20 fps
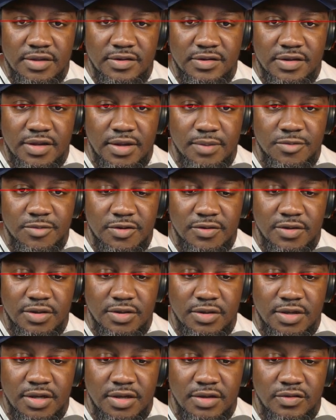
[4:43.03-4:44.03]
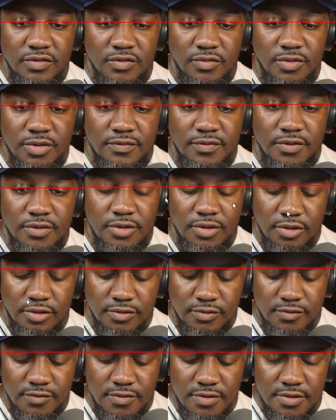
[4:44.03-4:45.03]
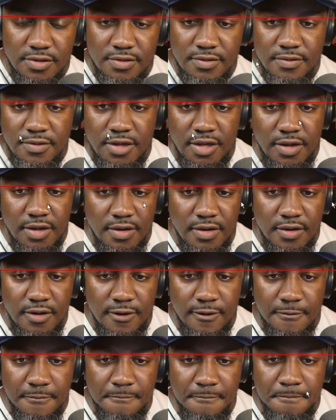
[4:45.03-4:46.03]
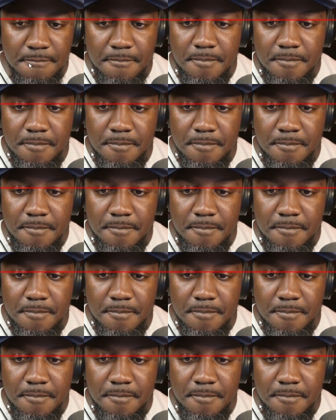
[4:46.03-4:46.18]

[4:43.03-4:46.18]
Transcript: my Samsung S twenty-four Ultra here.